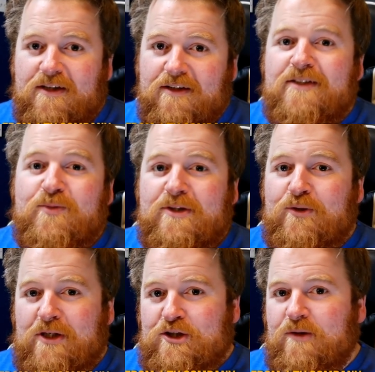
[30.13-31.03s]
This was the
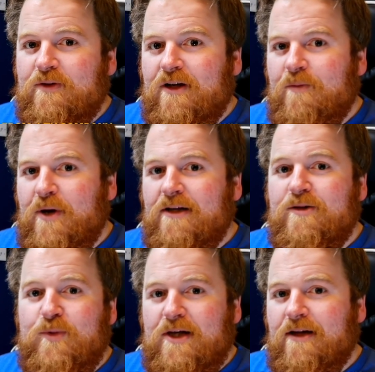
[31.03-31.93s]
only job that got back to
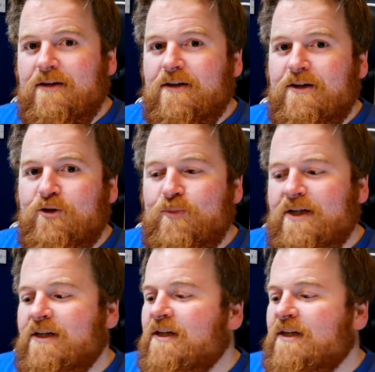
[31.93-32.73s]
me and they hired me.